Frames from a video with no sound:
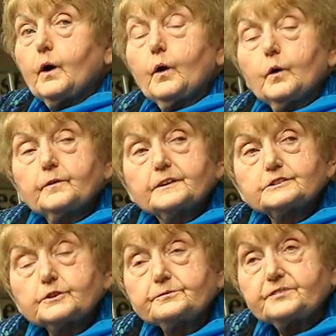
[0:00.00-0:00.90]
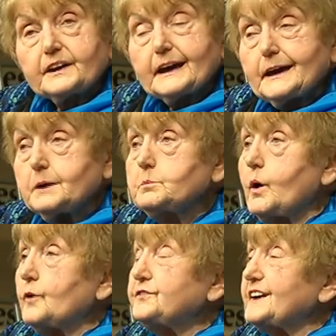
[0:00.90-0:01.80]
over the flame
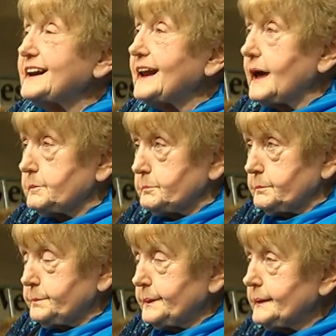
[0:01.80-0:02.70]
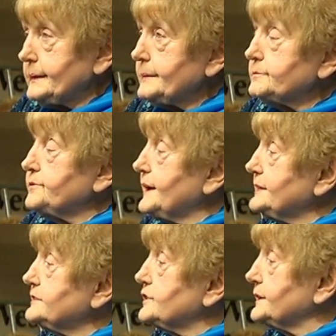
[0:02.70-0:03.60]
of a lamp.
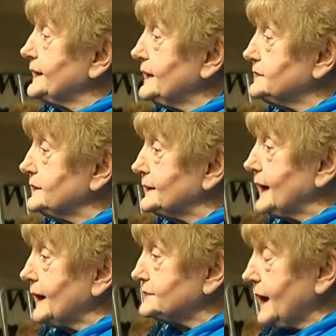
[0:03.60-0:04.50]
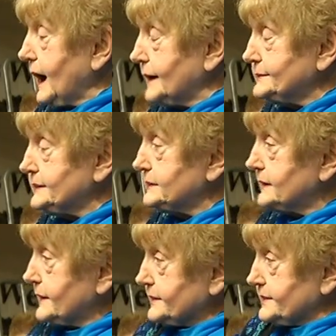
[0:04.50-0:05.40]
When the needle got hot,
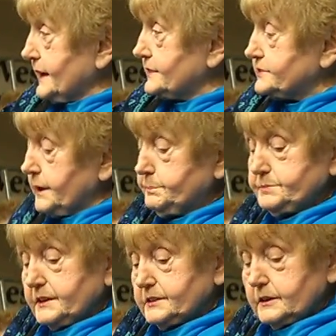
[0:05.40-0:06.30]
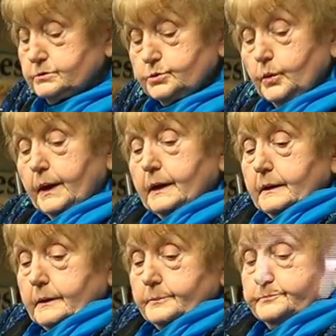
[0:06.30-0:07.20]
they dipped it into
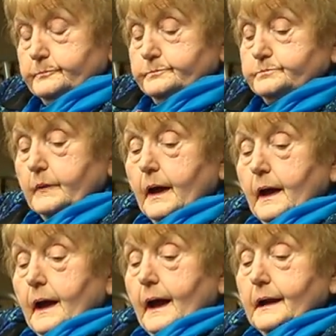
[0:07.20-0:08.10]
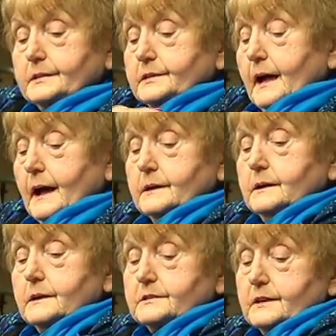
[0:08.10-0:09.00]
ink. And
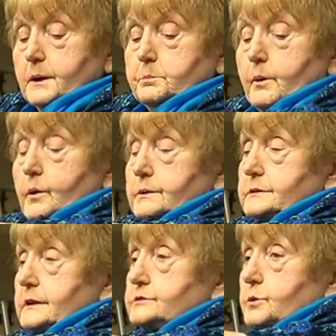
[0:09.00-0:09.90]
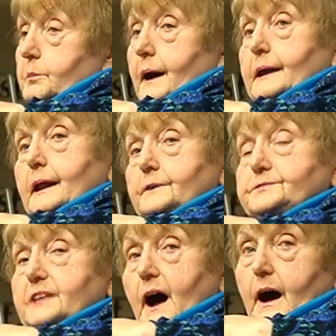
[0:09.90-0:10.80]
then they burned into my
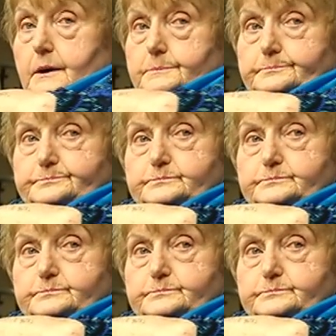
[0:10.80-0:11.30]
left arm,